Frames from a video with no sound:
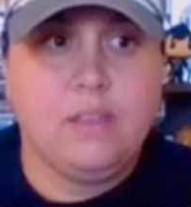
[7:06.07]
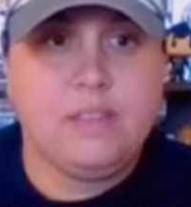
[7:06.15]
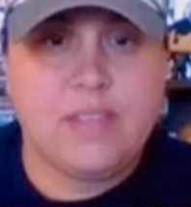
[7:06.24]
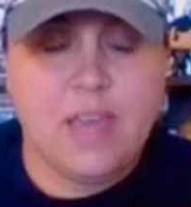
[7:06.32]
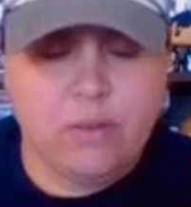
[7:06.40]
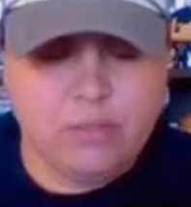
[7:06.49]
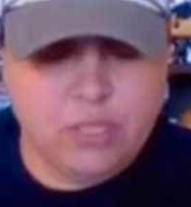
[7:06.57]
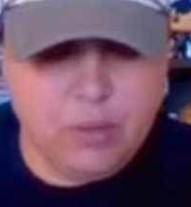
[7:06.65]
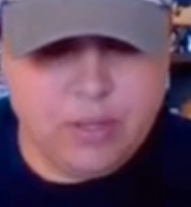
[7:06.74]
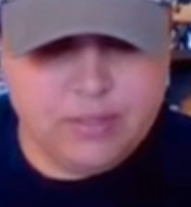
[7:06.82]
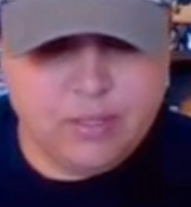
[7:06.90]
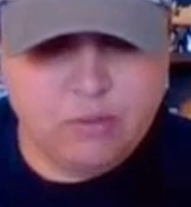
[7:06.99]
sound to
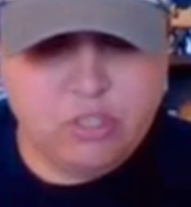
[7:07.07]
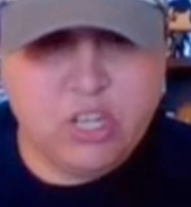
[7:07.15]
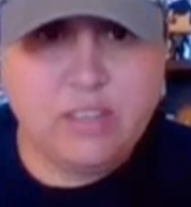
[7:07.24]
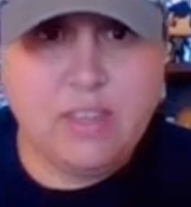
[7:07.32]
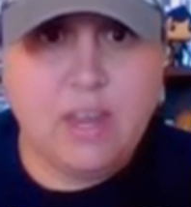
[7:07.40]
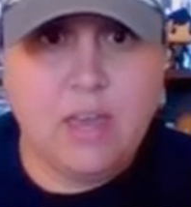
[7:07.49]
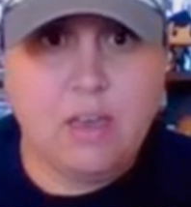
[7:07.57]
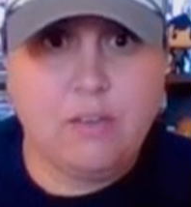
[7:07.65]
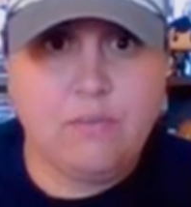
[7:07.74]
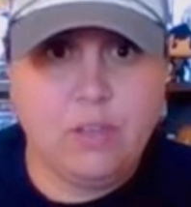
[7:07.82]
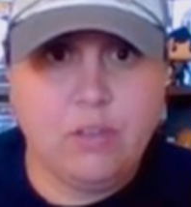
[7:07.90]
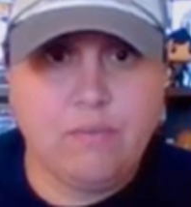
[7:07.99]
it, so check that out
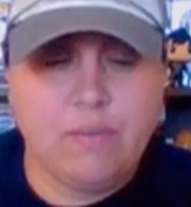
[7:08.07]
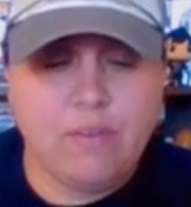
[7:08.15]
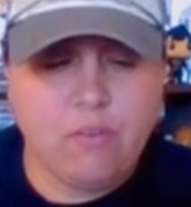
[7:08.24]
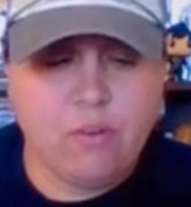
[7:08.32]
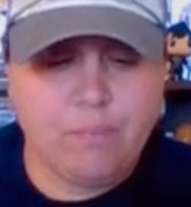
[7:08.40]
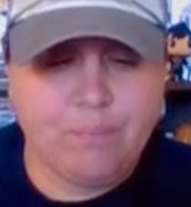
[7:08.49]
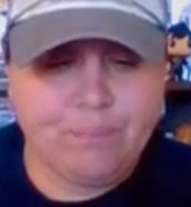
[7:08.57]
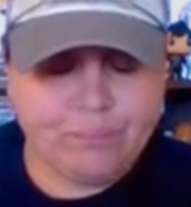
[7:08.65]
if you've never